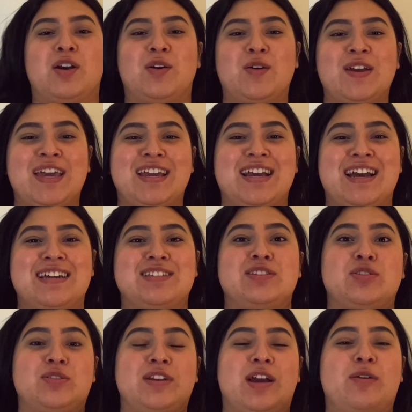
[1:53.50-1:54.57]
Okay guys,
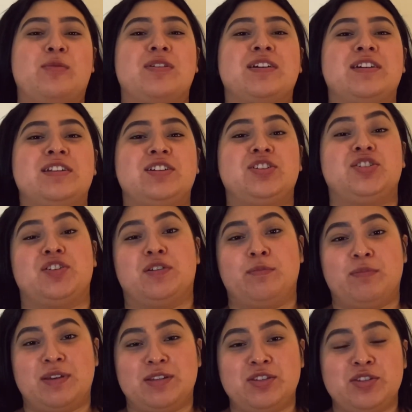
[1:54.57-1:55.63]
so now we're gonna
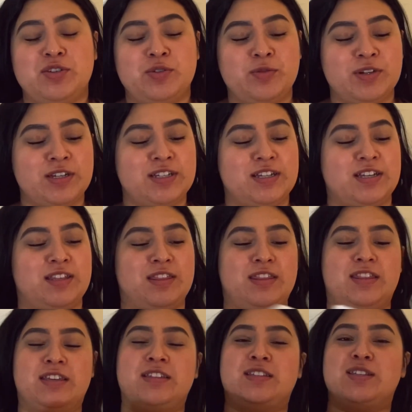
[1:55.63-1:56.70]
jump into it, and
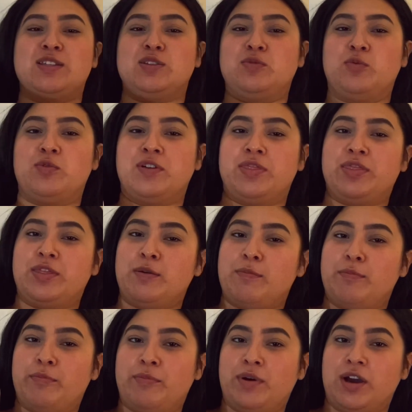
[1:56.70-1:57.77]
this is what the
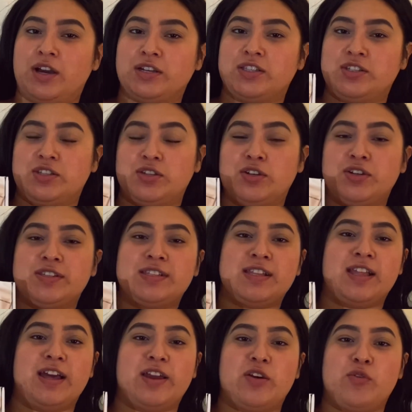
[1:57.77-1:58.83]
box looks
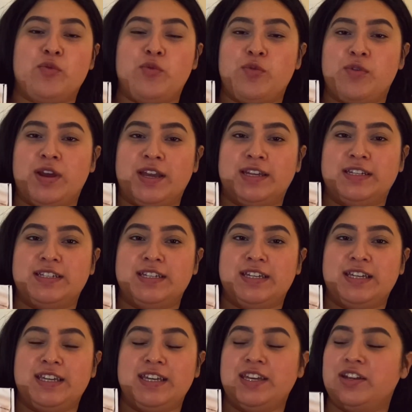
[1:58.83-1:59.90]
like right
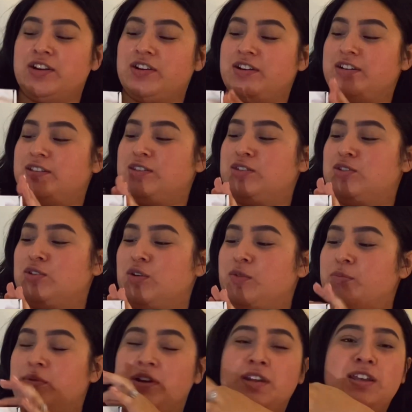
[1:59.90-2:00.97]
here. It's so
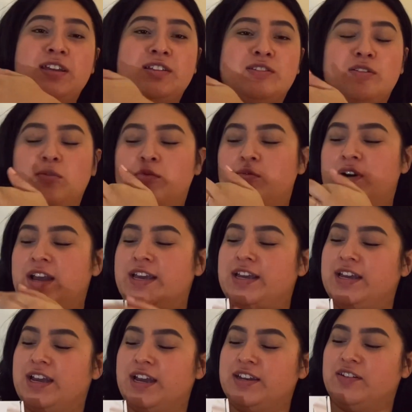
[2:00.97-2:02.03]
pretty. It's a white
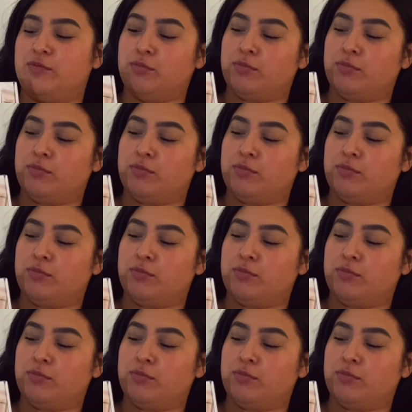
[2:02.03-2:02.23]
kind of